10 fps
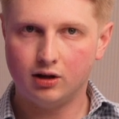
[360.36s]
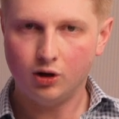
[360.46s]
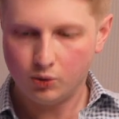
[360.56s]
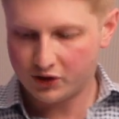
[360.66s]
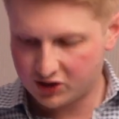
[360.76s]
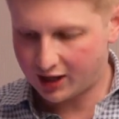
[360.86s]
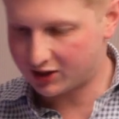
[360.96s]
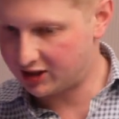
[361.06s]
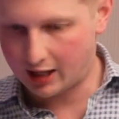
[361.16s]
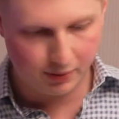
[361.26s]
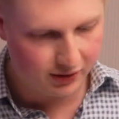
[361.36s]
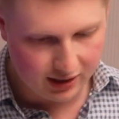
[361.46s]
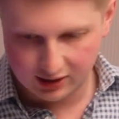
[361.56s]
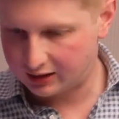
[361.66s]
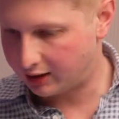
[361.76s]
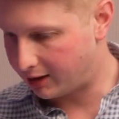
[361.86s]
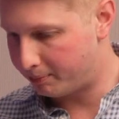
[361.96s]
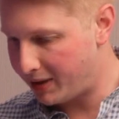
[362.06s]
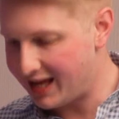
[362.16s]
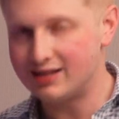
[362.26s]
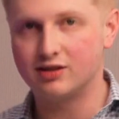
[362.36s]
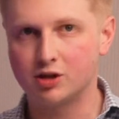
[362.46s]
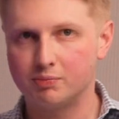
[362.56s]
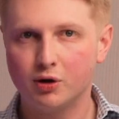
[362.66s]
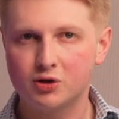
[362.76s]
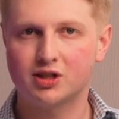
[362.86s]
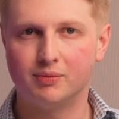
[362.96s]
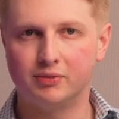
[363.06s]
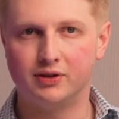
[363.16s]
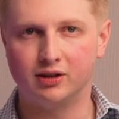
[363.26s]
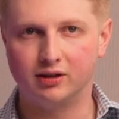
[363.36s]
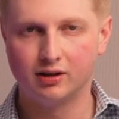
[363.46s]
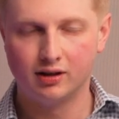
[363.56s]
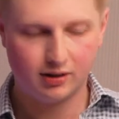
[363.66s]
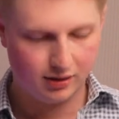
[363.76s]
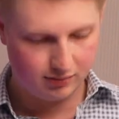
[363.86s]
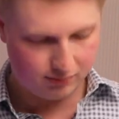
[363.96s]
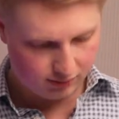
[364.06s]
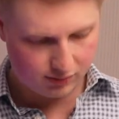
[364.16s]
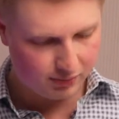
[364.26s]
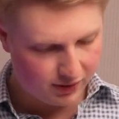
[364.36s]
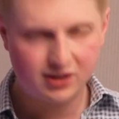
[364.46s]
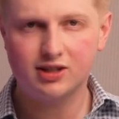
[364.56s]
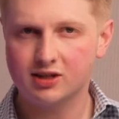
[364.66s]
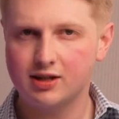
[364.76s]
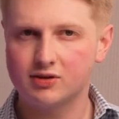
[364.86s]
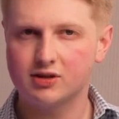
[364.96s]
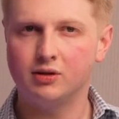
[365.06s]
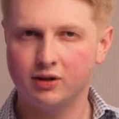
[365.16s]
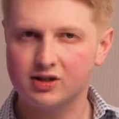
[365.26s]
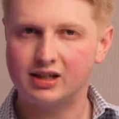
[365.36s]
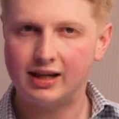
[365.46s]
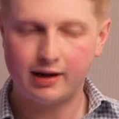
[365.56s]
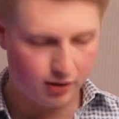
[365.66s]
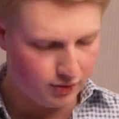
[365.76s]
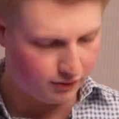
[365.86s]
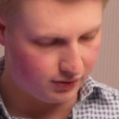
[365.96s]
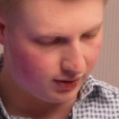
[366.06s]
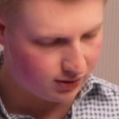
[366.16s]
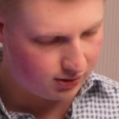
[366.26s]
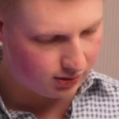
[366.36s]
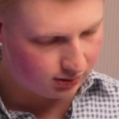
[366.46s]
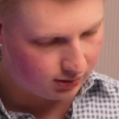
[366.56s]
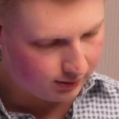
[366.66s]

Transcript: oh, this next step I needed like a pin to push something. But this just gives you a nice clear overview. That's good.